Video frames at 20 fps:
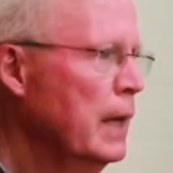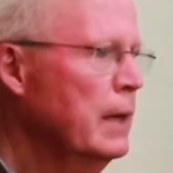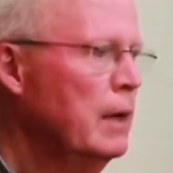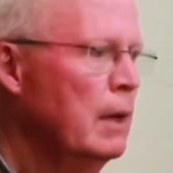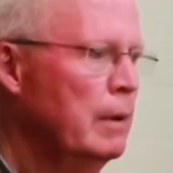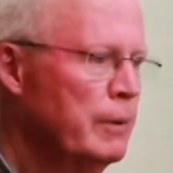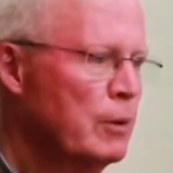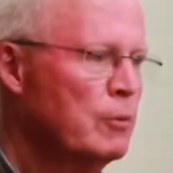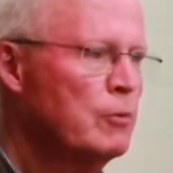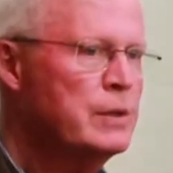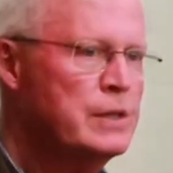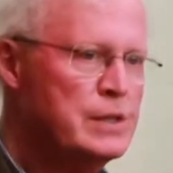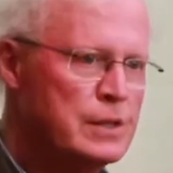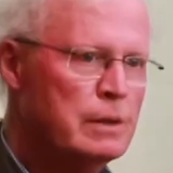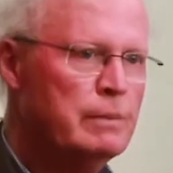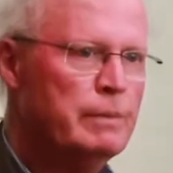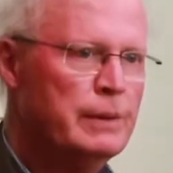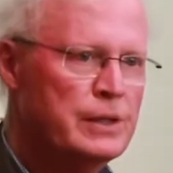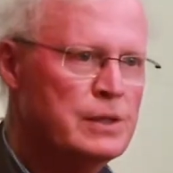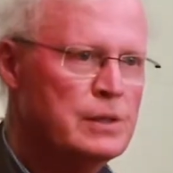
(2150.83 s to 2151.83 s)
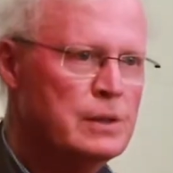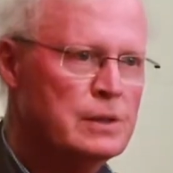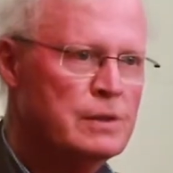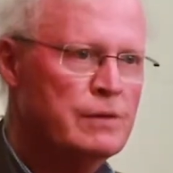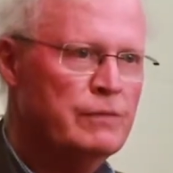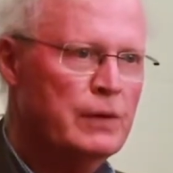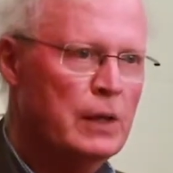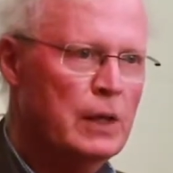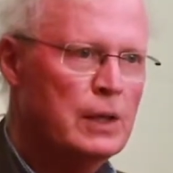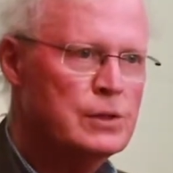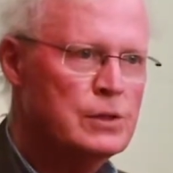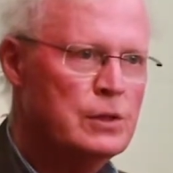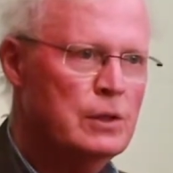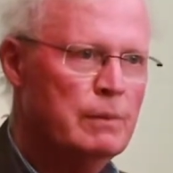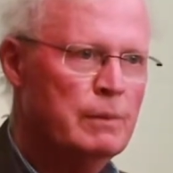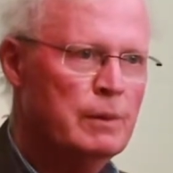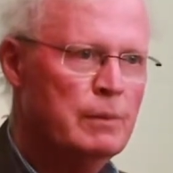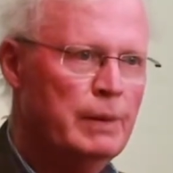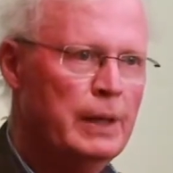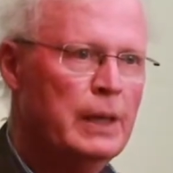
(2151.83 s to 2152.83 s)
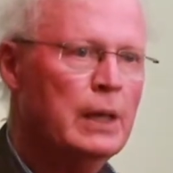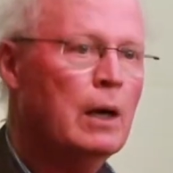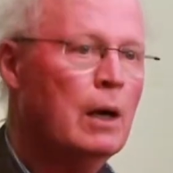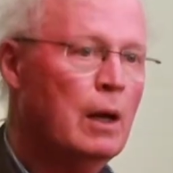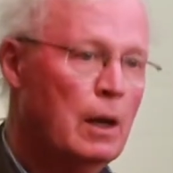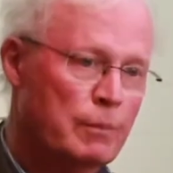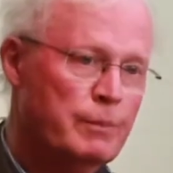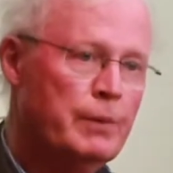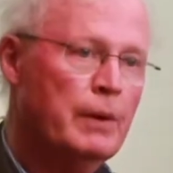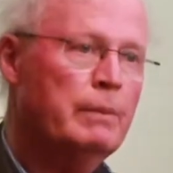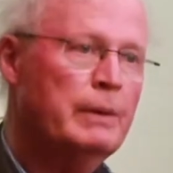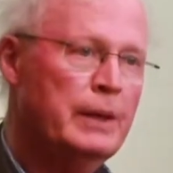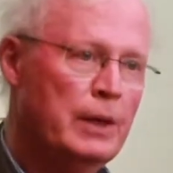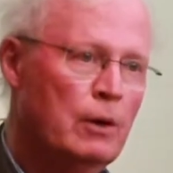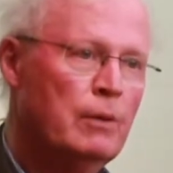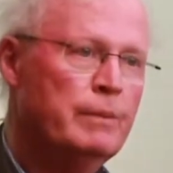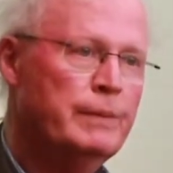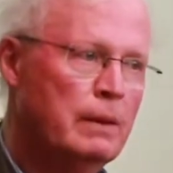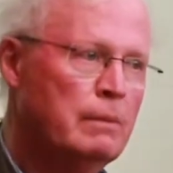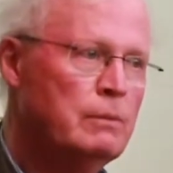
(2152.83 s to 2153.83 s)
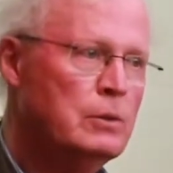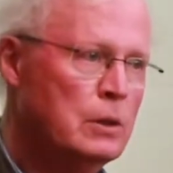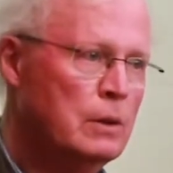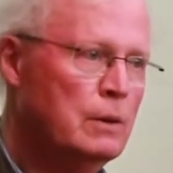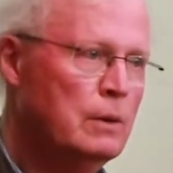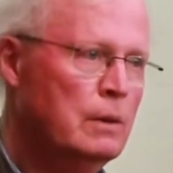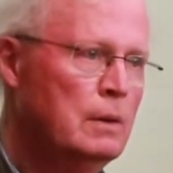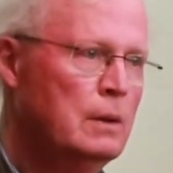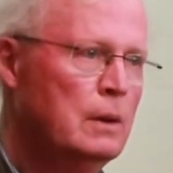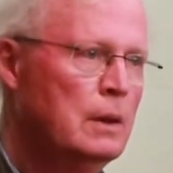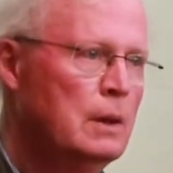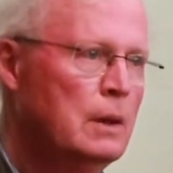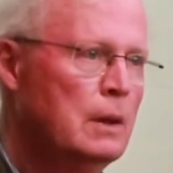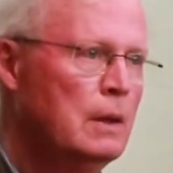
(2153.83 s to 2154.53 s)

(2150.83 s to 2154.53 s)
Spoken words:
and I'm a reasonably civilized human being, I'll probably help them too.